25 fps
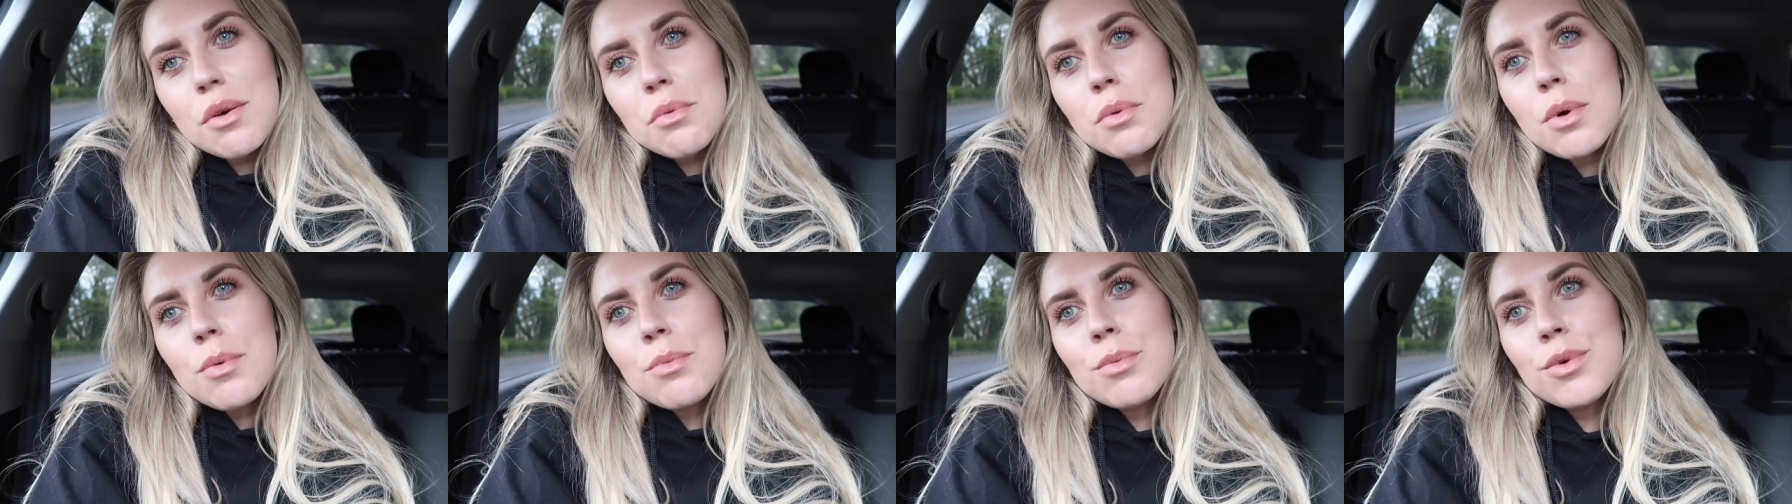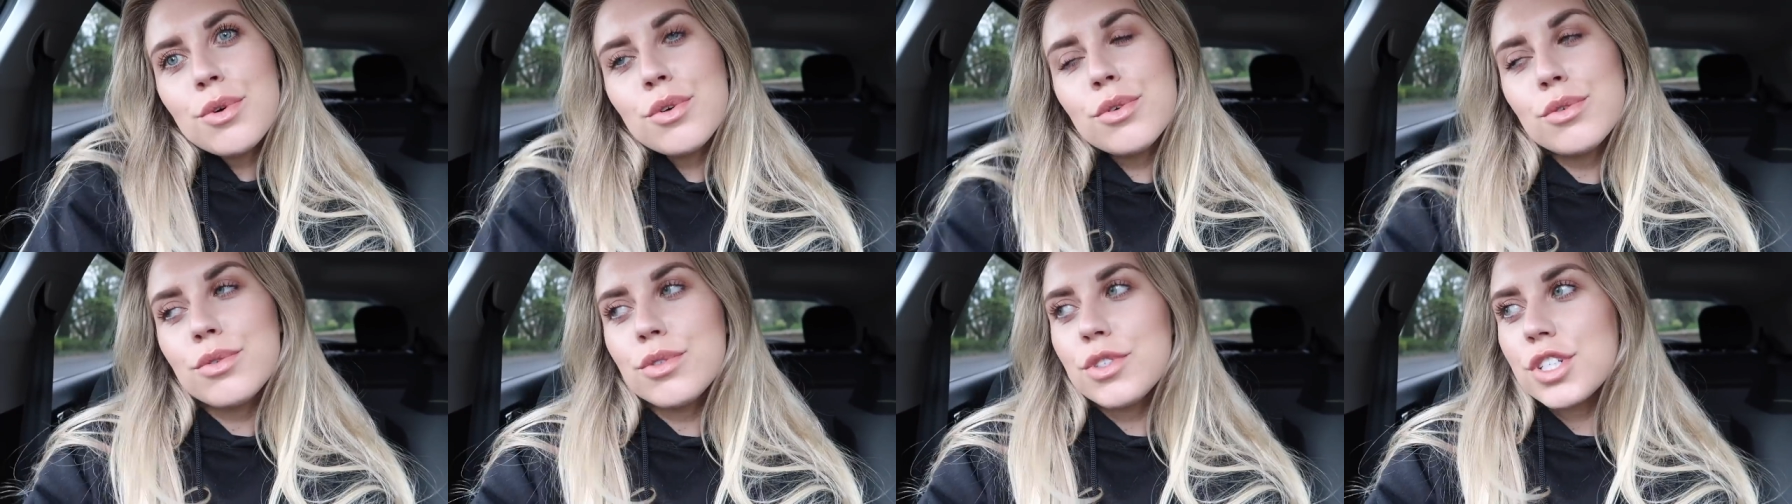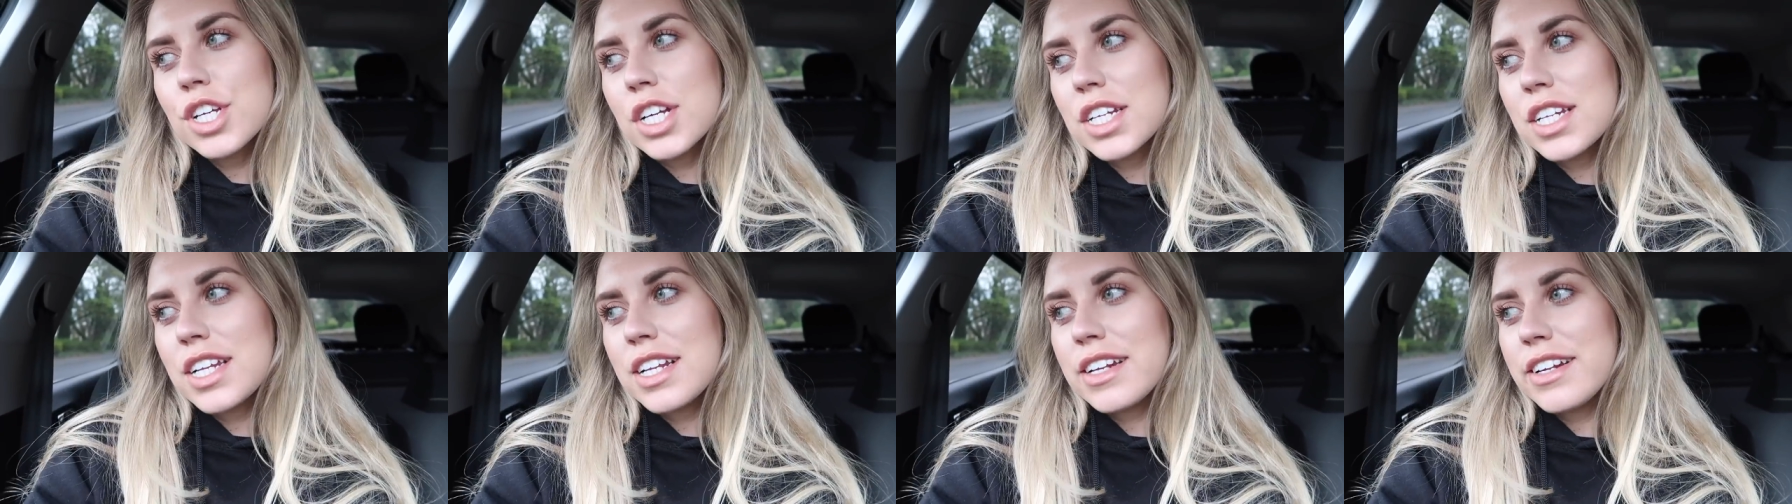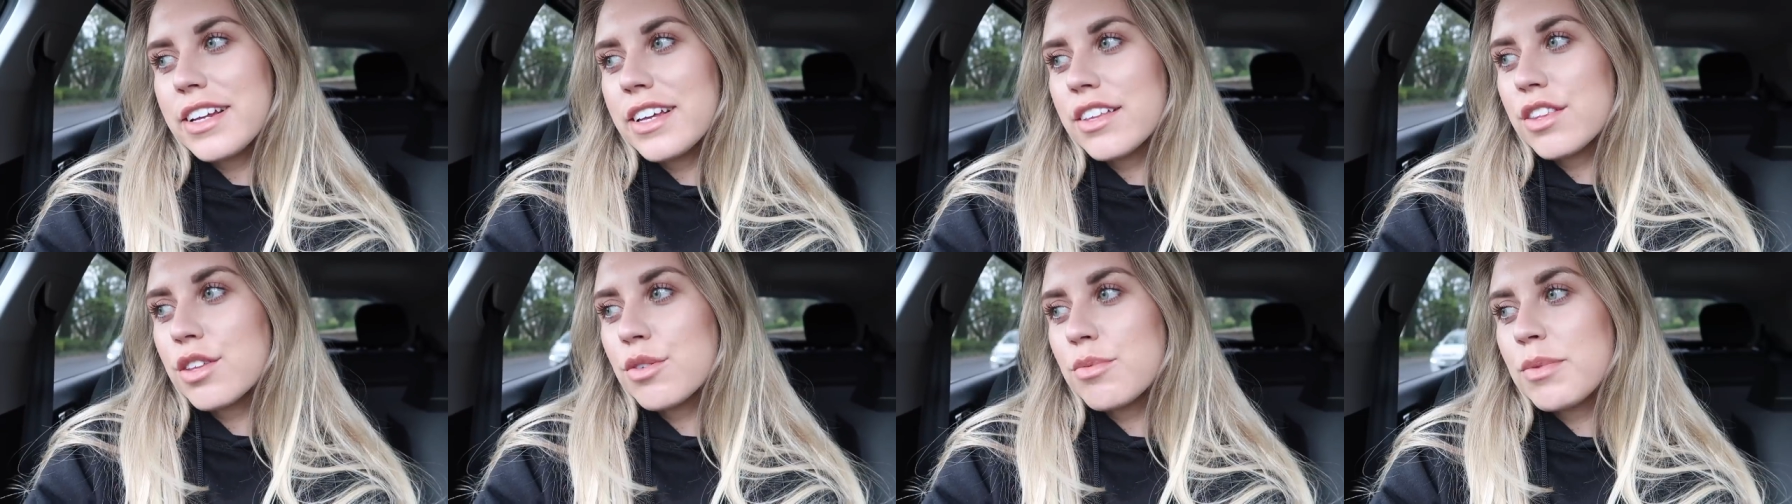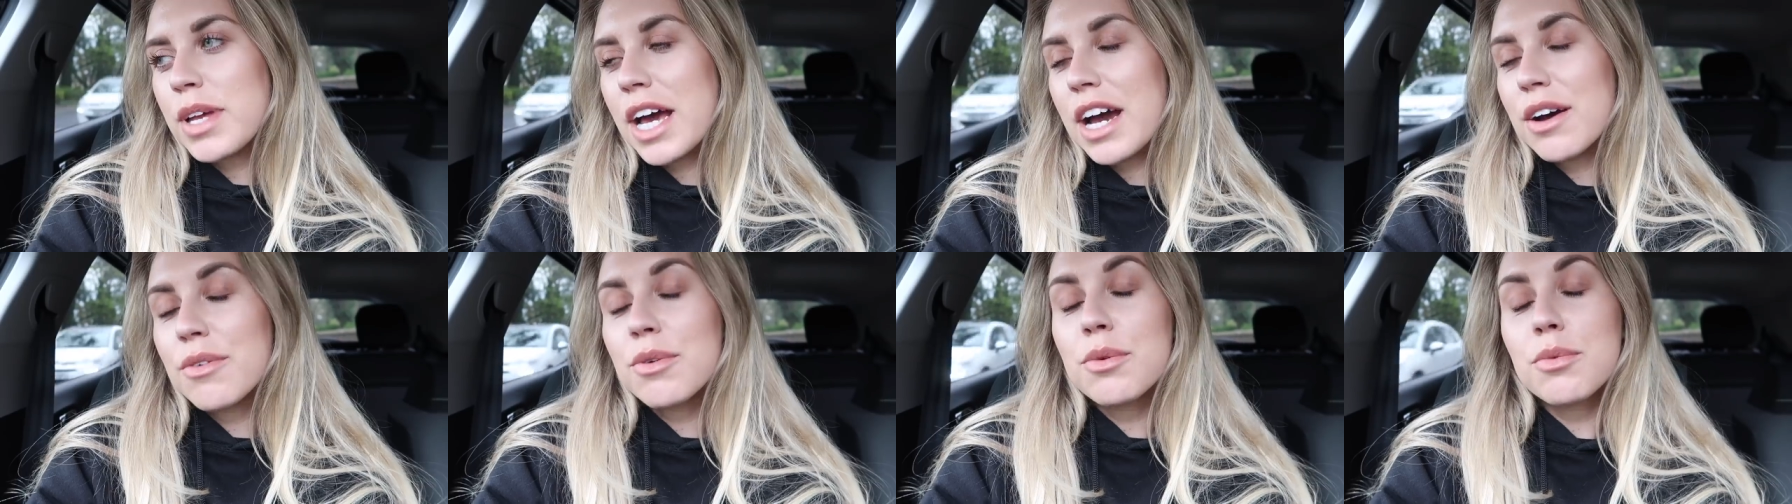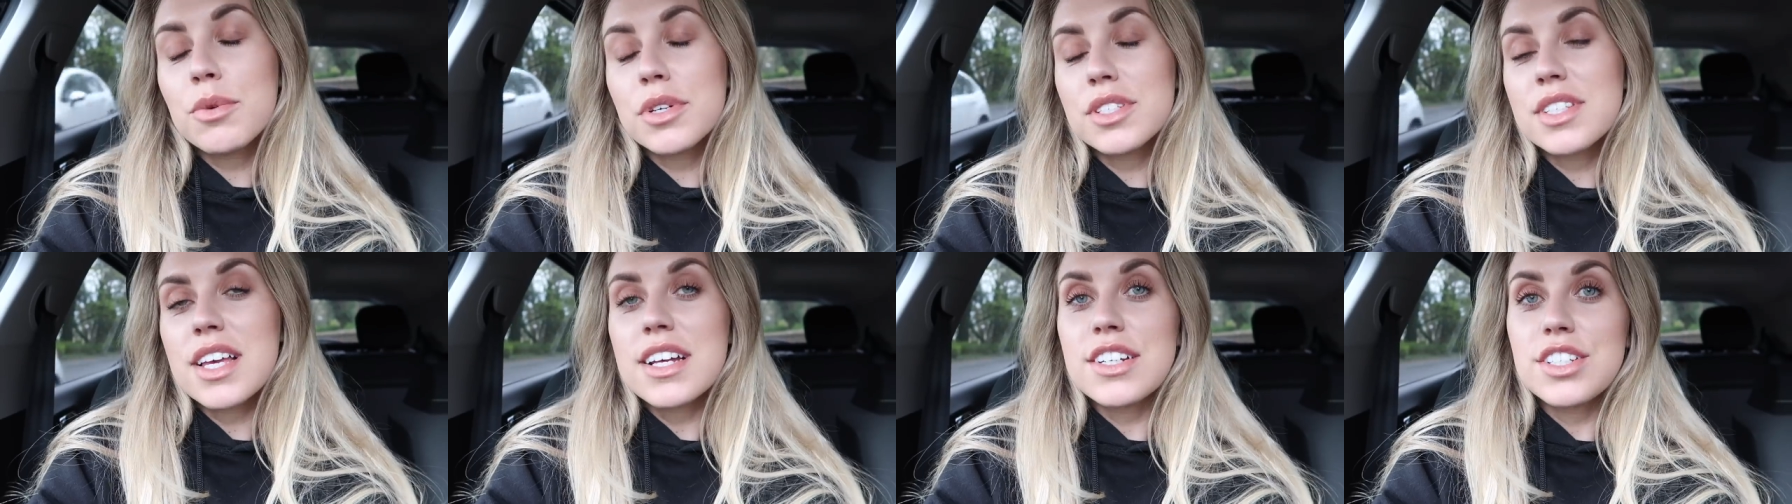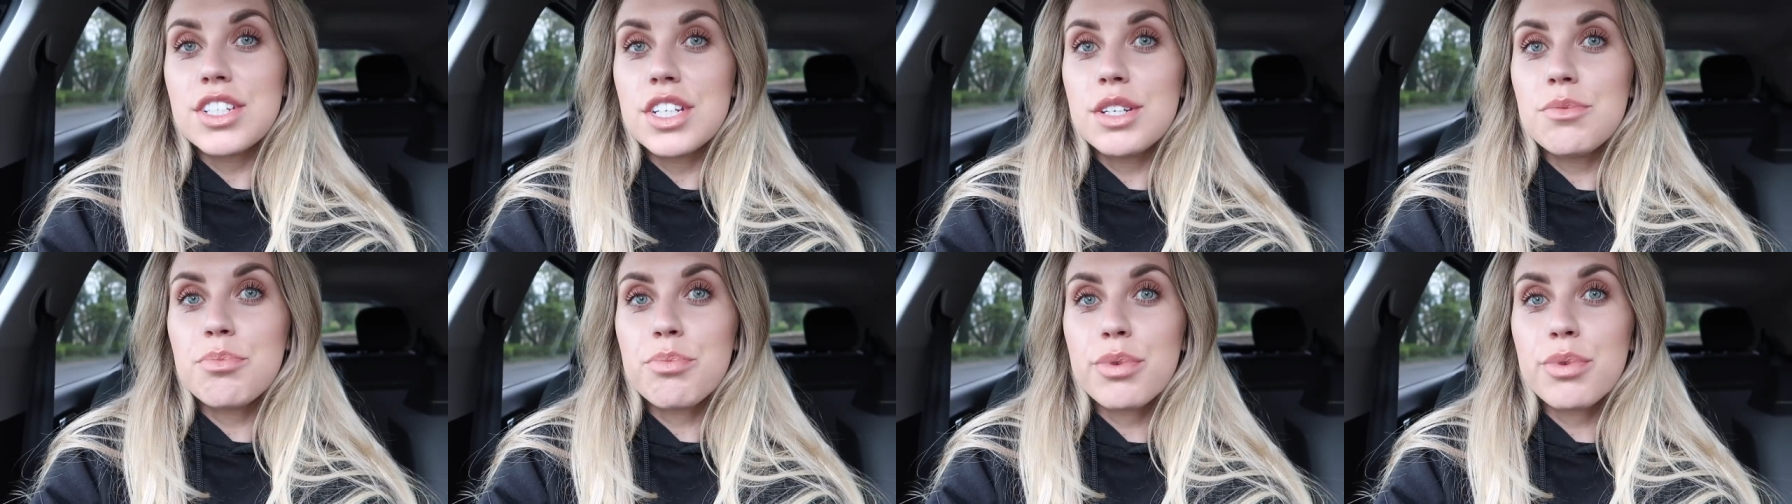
job I'm all done in Lytham now. It was actually